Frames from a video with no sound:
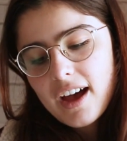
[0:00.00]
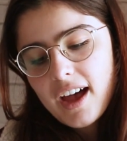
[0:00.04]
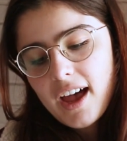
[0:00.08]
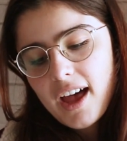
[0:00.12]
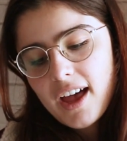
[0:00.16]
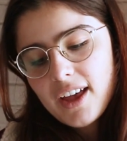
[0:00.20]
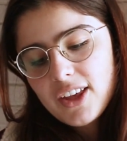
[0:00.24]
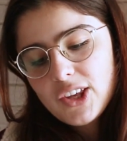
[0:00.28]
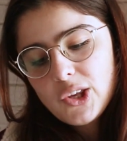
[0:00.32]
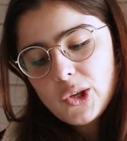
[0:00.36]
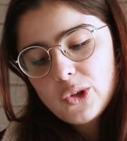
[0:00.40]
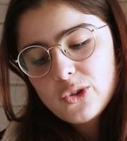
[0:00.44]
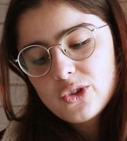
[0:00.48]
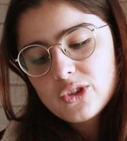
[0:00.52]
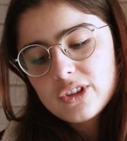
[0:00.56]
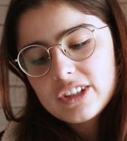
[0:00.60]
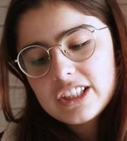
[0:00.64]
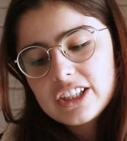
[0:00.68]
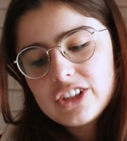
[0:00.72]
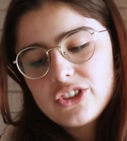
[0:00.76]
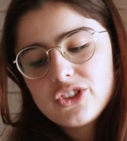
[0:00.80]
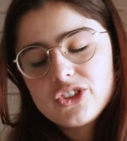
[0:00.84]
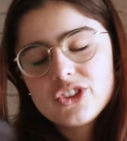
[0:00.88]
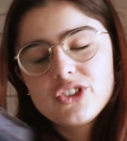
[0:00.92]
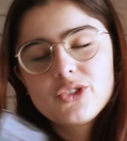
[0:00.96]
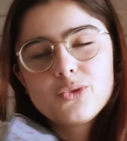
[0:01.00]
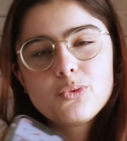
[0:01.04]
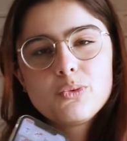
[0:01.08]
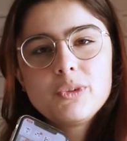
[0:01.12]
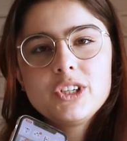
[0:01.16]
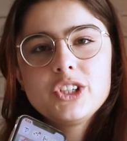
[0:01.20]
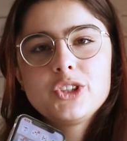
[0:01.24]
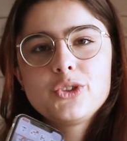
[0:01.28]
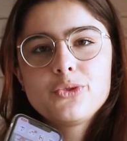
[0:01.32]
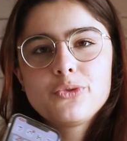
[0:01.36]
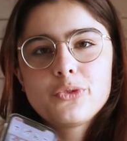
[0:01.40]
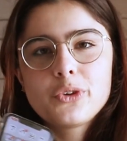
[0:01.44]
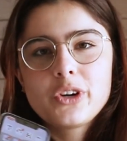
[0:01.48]
I usually just
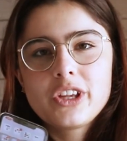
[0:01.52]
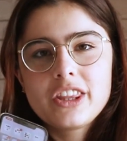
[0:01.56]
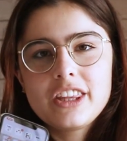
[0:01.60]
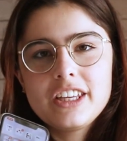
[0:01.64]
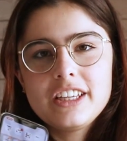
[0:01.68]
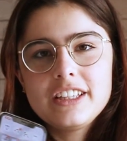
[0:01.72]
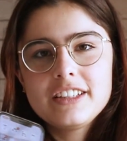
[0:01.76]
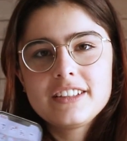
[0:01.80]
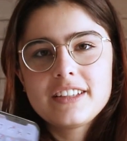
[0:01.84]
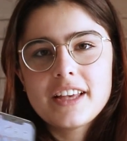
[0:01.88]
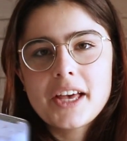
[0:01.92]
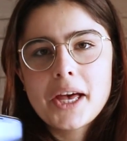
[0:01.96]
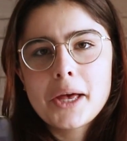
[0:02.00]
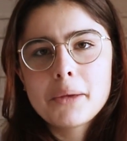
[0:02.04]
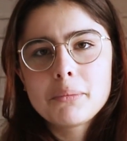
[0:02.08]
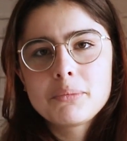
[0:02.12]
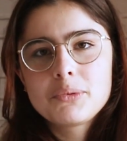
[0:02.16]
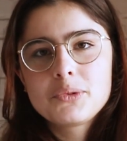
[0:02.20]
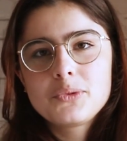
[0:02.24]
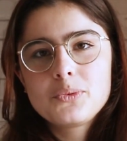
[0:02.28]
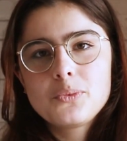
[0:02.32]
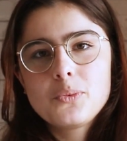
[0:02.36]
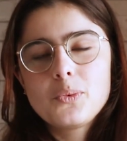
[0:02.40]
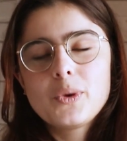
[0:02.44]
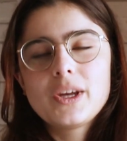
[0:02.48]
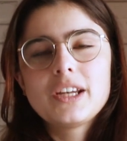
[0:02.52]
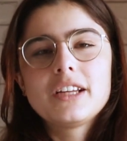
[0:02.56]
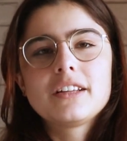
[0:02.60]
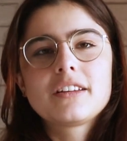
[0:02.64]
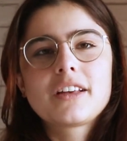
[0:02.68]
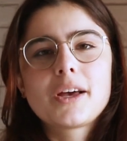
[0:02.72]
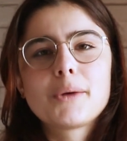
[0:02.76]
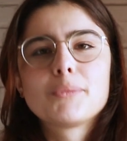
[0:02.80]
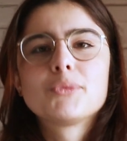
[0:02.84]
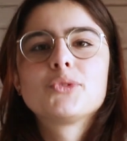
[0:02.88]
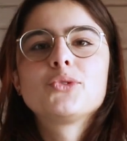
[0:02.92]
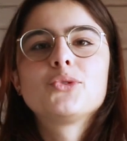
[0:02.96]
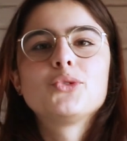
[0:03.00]
reach for these apps when it
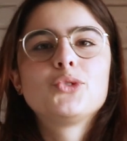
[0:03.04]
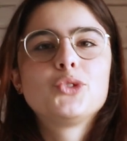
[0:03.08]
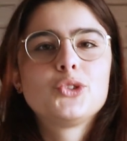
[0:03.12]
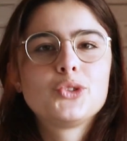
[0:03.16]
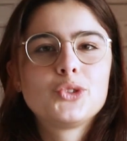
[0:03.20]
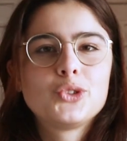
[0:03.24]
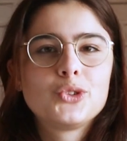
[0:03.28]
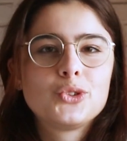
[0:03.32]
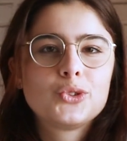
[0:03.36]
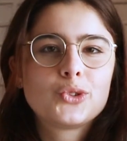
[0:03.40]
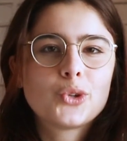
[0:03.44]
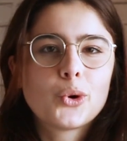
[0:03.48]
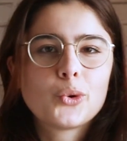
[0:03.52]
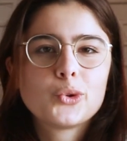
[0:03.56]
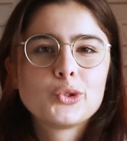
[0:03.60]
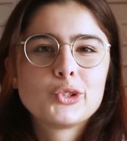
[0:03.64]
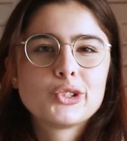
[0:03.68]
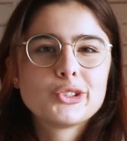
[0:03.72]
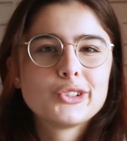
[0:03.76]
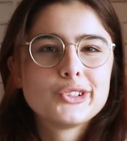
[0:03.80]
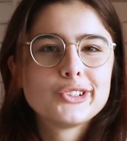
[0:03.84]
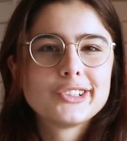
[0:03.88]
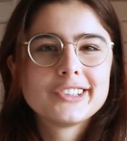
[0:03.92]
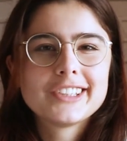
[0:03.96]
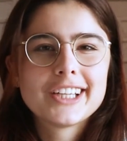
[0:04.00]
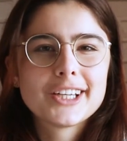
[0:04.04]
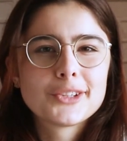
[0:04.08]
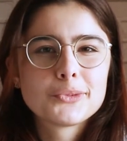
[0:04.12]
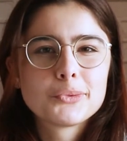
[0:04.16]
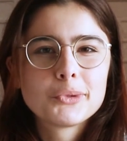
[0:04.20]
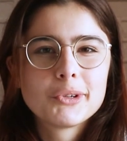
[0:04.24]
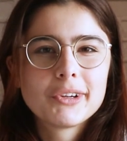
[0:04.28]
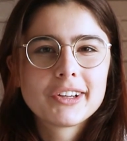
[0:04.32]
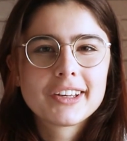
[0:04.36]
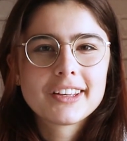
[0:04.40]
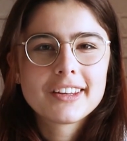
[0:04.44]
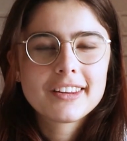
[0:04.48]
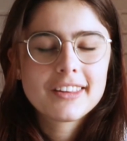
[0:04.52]
comes to social
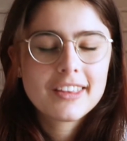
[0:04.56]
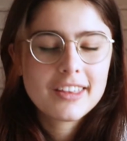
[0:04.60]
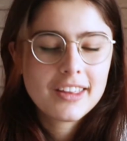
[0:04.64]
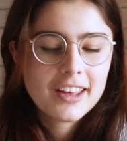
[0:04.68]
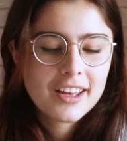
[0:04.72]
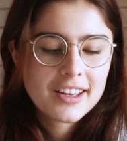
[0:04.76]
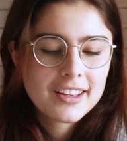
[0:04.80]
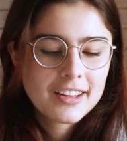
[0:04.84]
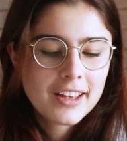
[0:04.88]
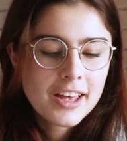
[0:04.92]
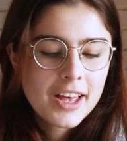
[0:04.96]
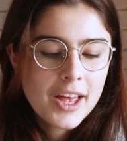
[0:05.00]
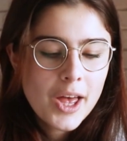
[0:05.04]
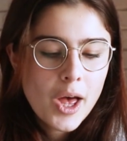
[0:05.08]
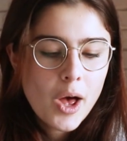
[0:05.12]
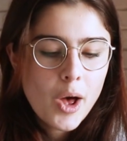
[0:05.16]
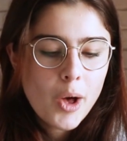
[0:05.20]
networking thing,